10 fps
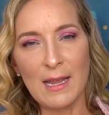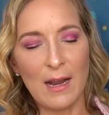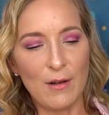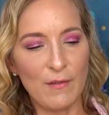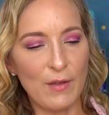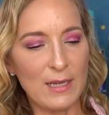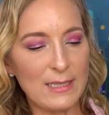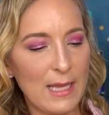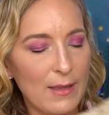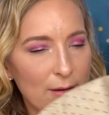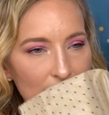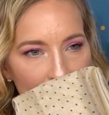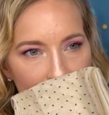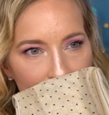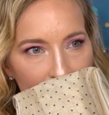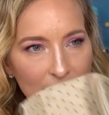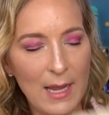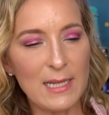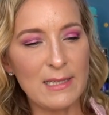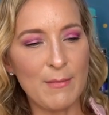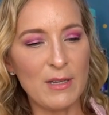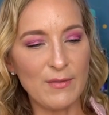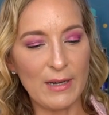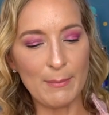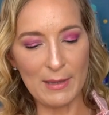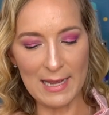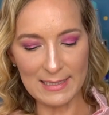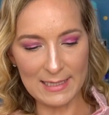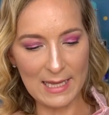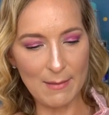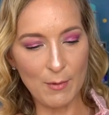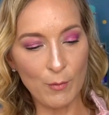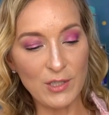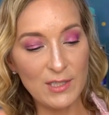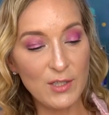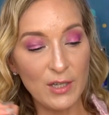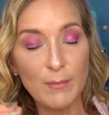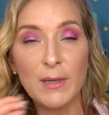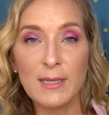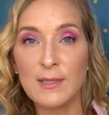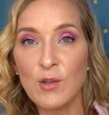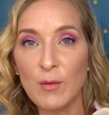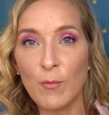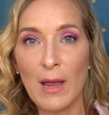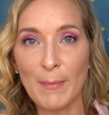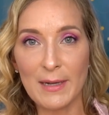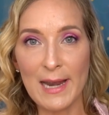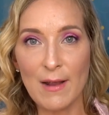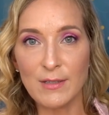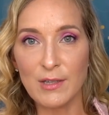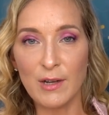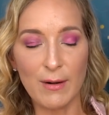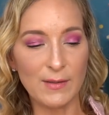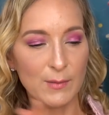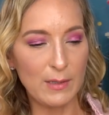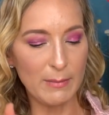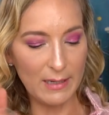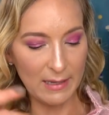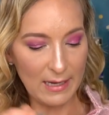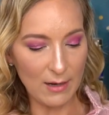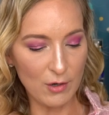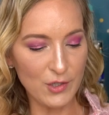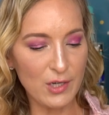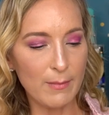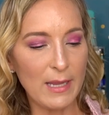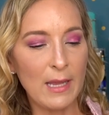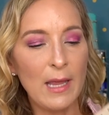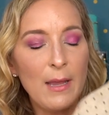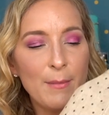I don't know if you can tell it or not. It smells very plasticky, but which is good because you can wipe it down so you don't have to worry about it getting all germy.